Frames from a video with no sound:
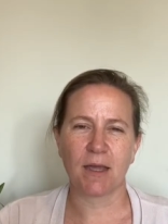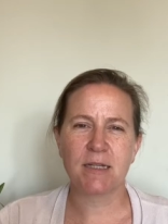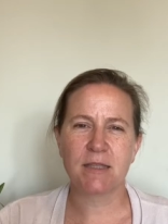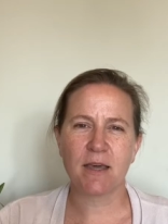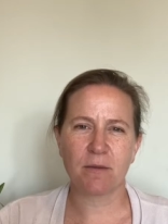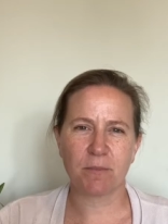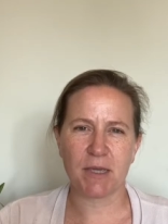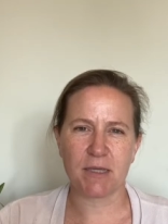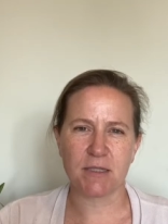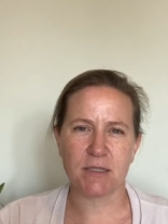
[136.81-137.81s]
And in that
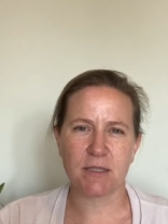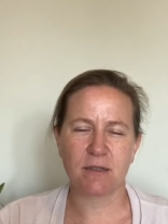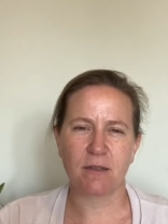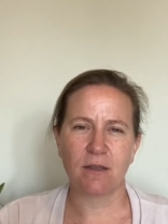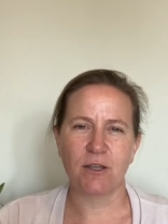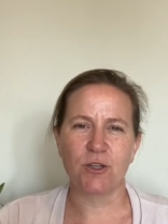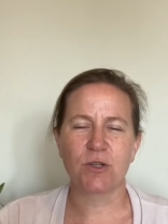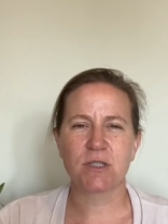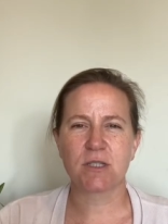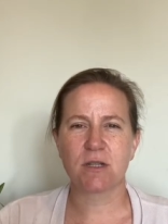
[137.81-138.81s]
peace, you
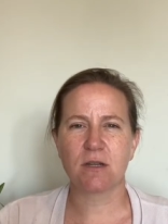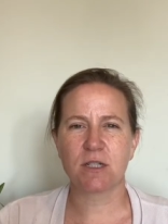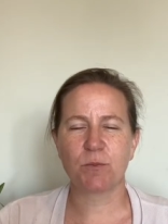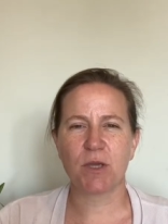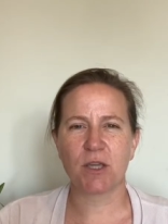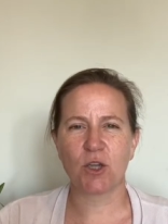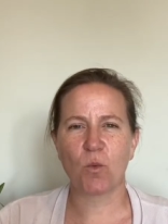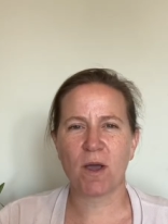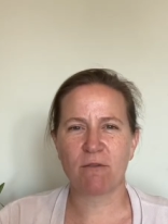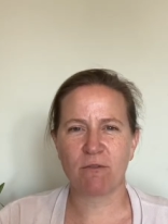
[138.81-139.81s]
can start to pick your
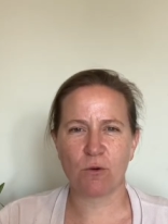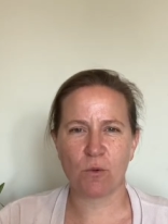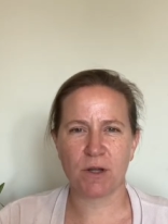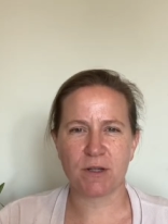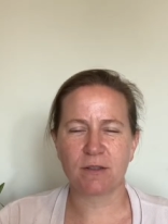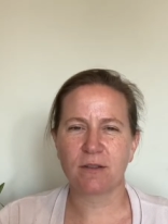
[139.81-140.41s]
way forward